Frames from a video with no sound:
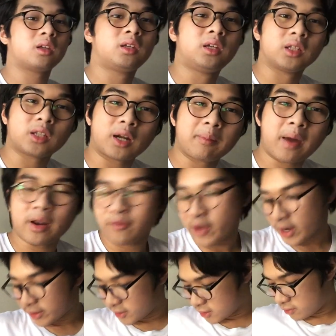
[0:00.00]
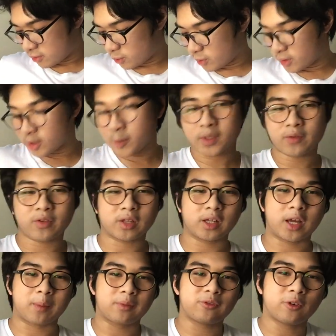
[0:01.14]
guitar manufacturers of the world, specifically
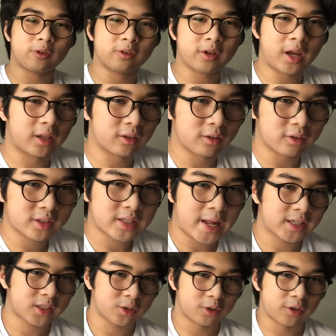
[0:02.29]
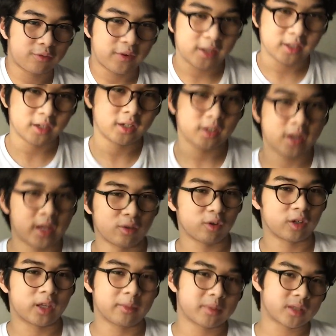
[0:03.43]
Epiphone and slash or Fender and or
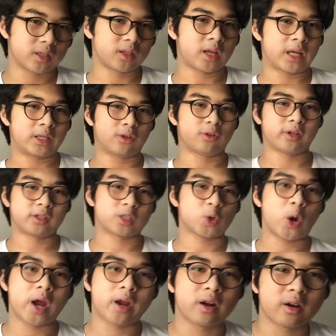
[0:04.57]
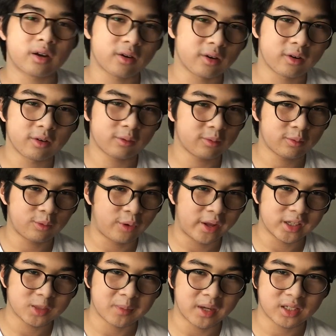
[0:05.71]
Gibson and or Squier or who
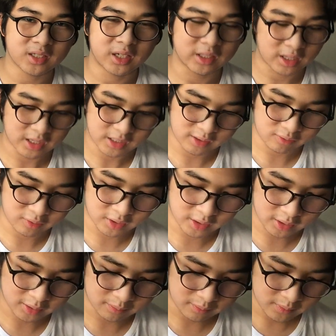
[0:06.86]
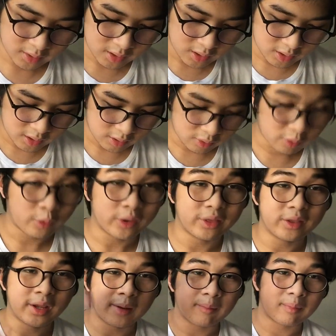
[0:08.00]
else makes guitars for with
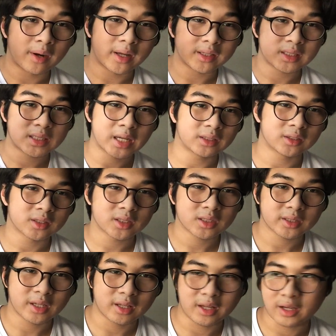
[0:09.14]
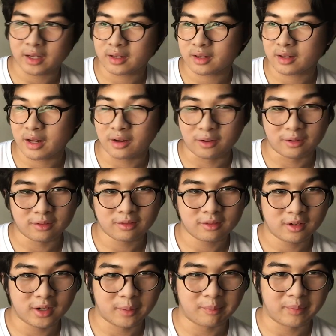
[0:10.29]
name brand status and like I don't know
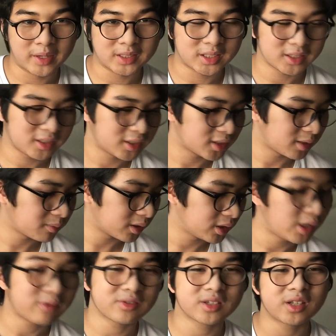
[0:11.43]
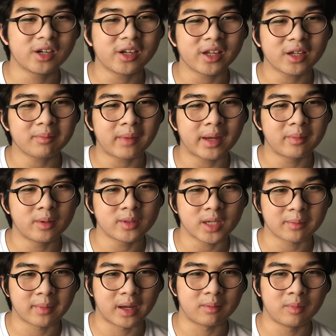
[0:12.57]
on a budget or something. You have Sterling by Music
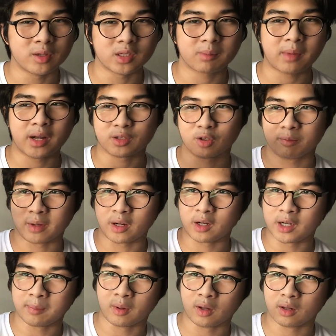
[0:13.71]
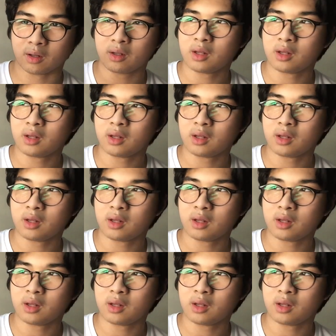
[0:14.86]
Man. Music Man is owned by Ernie Ball,